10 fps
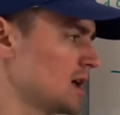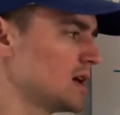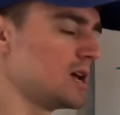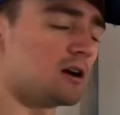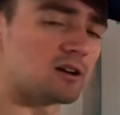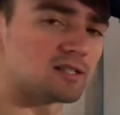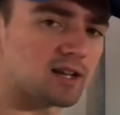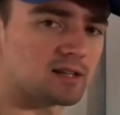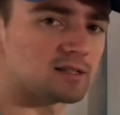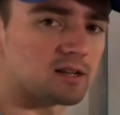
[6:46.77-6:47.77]
In our
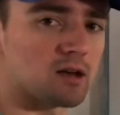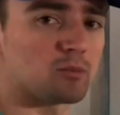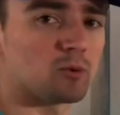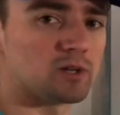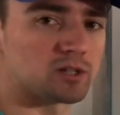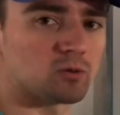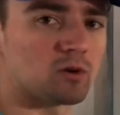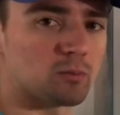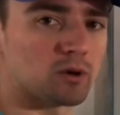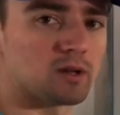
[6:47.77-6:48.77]
second step, we just want
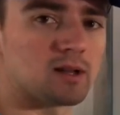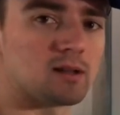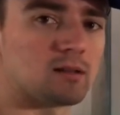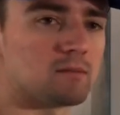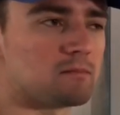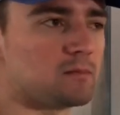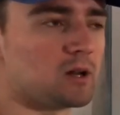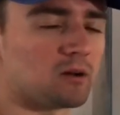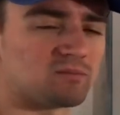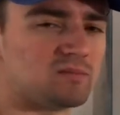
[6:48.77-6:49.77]
to put, you
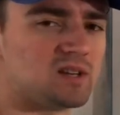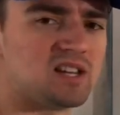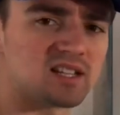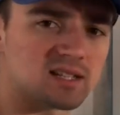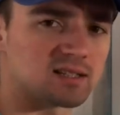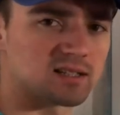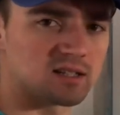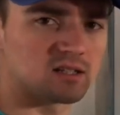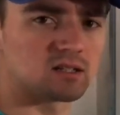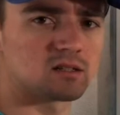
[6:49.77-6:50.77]
know,
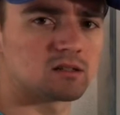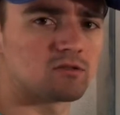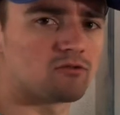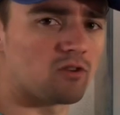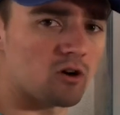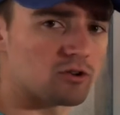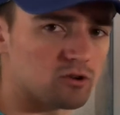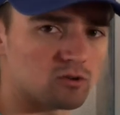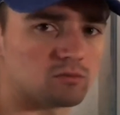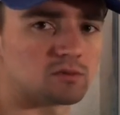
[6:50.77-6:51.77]
distances,
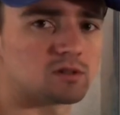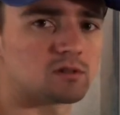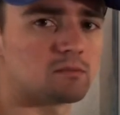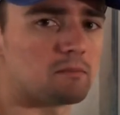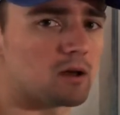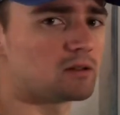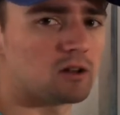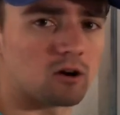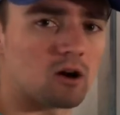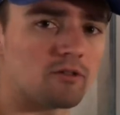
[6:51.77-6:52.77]
volumes, you
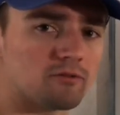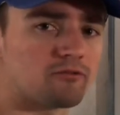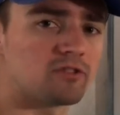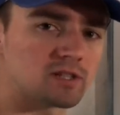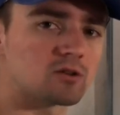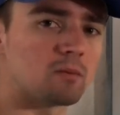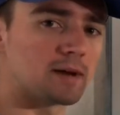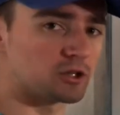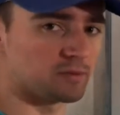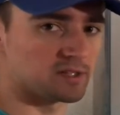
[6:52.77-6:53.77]
know, physical
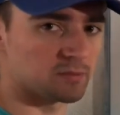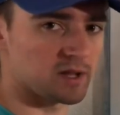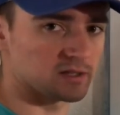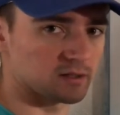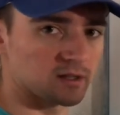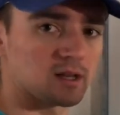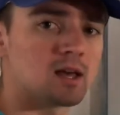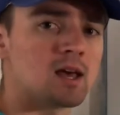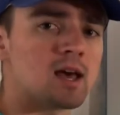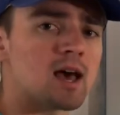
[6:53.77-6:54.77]
measurements basically,
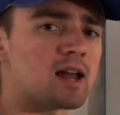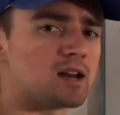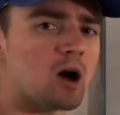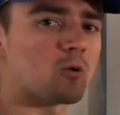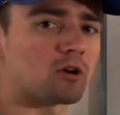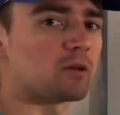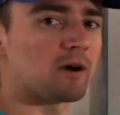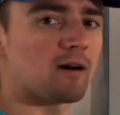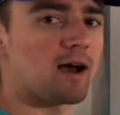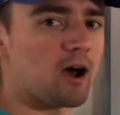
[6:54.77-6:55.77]
and not worry
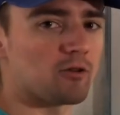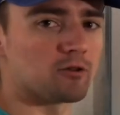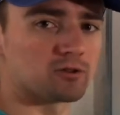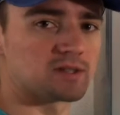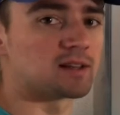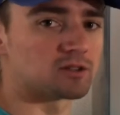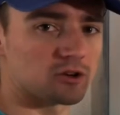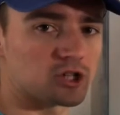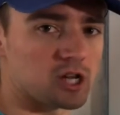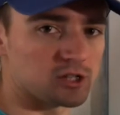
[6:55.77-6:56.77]
about how those things are
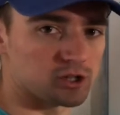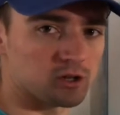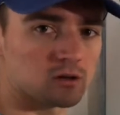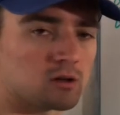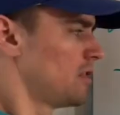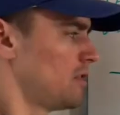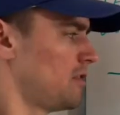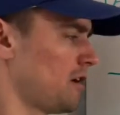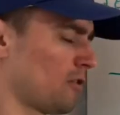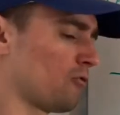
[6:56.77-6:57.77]
changing.
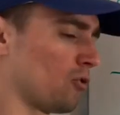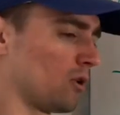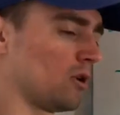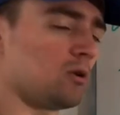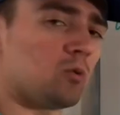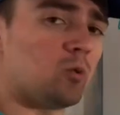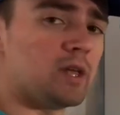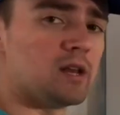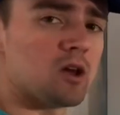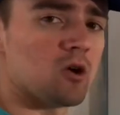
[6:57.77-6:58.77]
Therefore, we
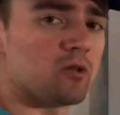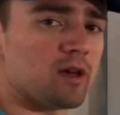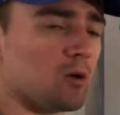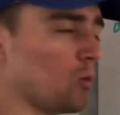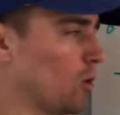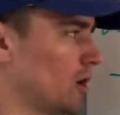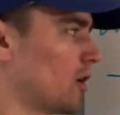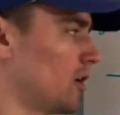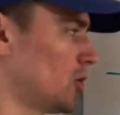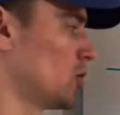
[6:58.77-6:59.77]
know that what
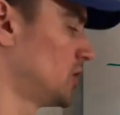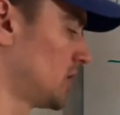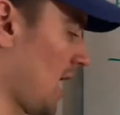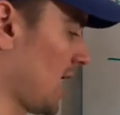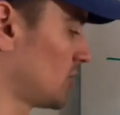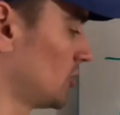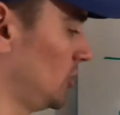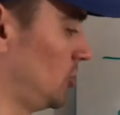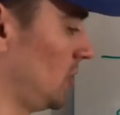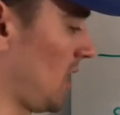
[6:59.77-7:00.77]
our equation actually
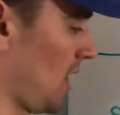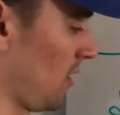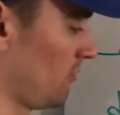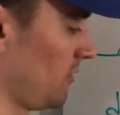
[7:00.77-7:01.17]
should have